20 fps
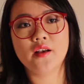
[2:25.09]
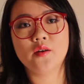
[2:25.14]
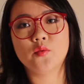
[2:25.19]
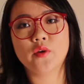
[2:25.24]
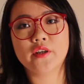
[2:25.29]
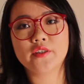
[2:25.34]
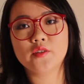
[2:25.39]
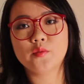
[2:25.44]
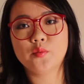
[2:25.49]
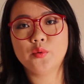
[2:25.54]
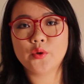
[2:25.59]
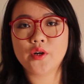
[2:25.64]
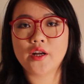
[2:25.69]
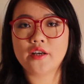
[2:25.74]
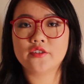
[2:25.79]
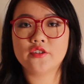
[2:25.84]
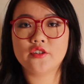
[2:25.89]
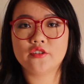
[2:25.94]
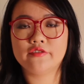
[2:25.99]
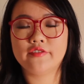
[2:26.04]
When you put
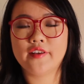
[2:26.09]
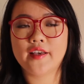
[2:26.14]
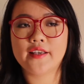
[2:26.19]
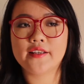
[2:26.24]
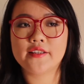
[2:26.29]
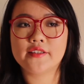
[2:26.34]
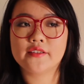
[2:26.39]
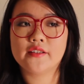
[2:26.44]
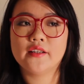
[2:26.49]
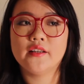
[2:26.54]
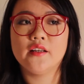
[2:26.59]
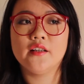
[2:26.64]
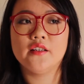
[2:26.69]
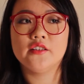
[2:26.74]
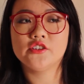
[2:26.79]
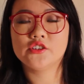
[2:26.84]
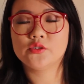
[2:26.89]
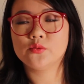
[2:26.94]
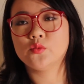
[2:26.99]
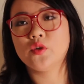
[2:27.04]
on your face,
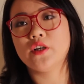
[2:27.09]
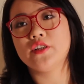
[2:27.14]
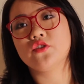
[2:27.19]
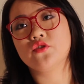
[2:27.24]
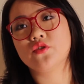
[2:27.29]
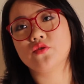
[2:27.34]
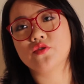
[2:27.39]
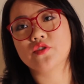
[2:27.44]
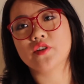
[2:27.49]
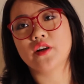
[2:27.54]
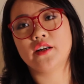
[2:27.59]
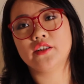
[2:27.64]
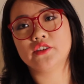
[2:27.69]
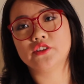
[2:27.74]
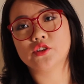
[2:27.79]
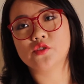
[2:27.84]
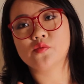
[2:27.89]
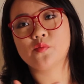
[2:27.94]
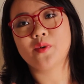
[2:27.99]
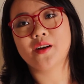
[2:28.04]
once you start
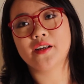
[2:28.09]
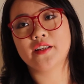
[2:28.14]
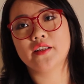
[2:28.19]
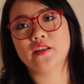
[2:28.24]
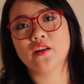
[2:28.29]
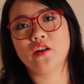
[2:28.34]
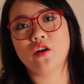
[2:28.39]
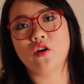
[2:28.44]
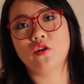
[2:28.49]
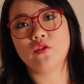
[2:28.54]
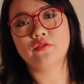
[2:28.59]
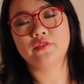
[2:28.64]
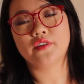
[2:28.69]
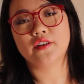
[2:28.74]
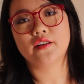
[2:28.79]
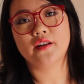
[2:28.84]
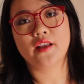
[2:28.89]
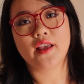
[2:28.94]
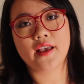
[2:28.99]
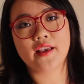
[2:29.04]
spreading it
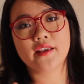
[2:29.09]
over,